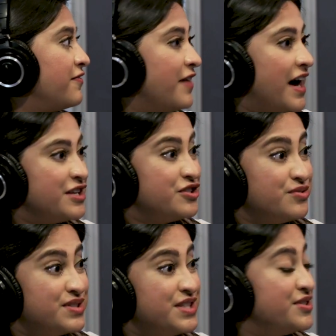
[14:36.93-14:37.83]
fat,
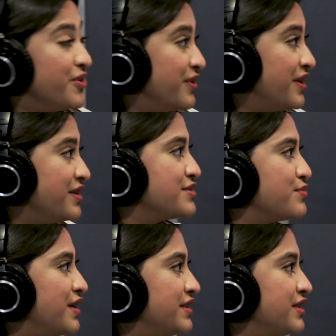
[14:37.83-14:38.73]
juicy donut is
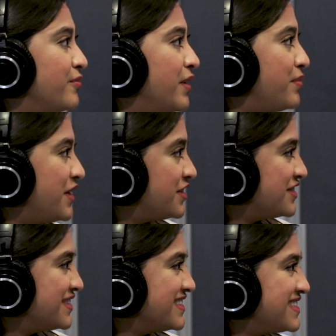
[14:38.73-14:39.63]
what I tell my
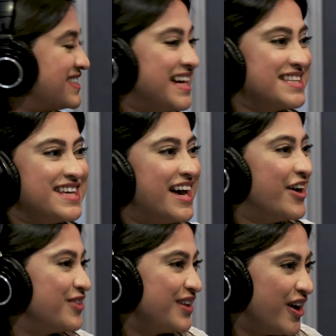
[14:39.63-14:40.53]
patients. That's a
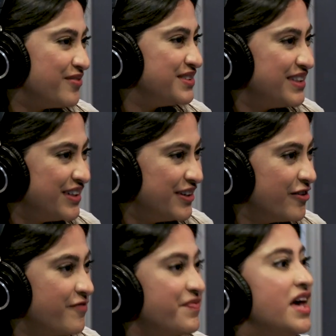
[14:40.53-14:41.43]
healthy optic
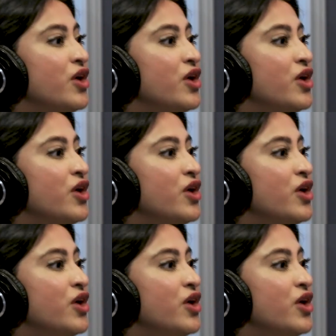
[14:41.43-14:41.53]
nerve.